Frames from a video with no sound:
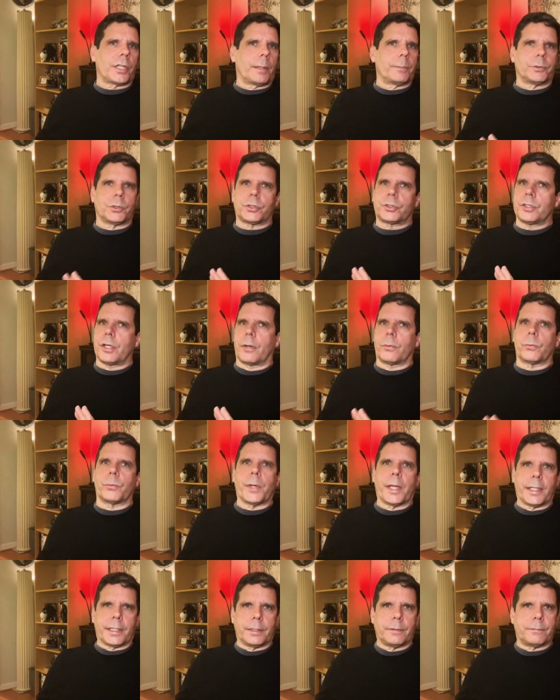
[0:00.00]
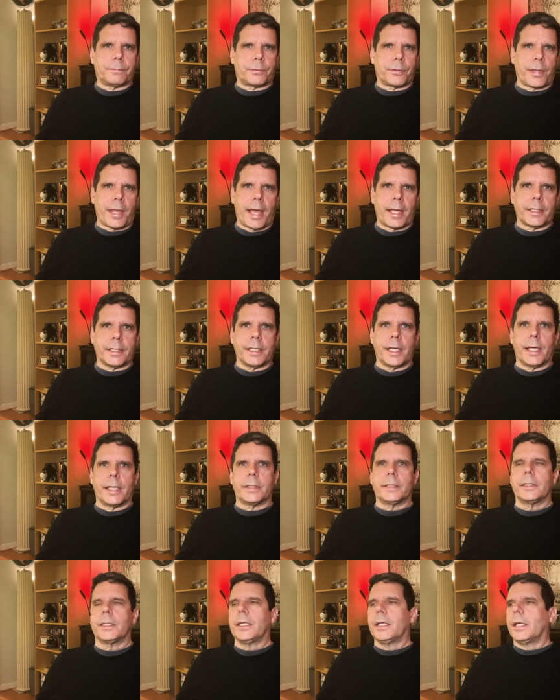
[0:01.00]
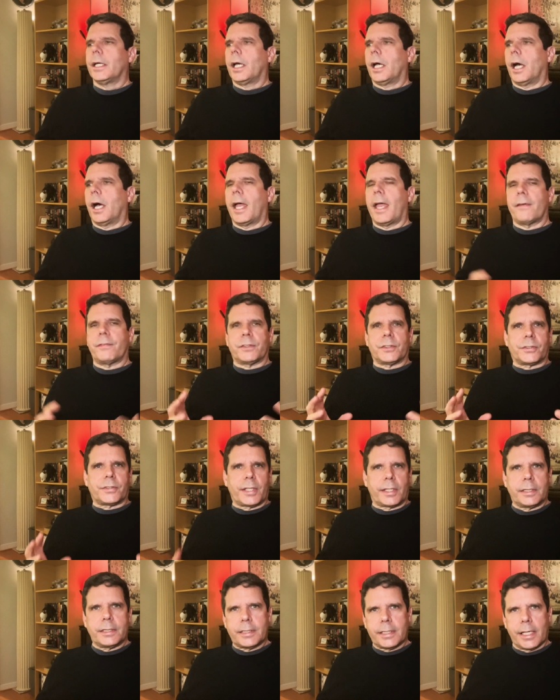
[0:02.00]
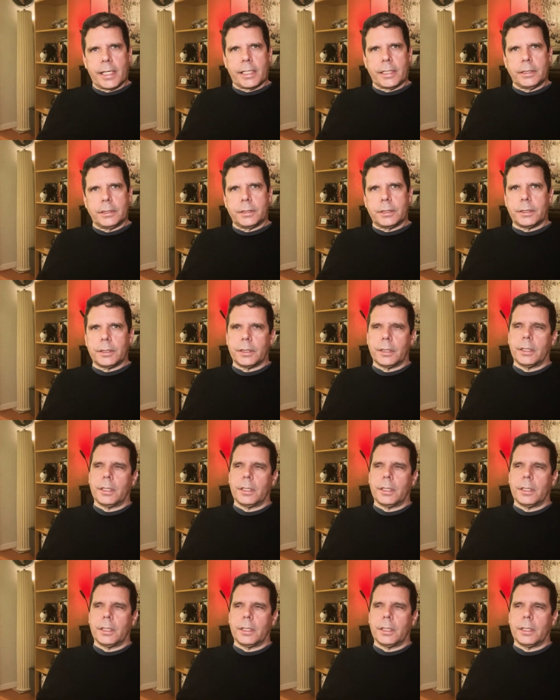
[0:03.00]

I'm just not ready for that yet. I haven't set a date.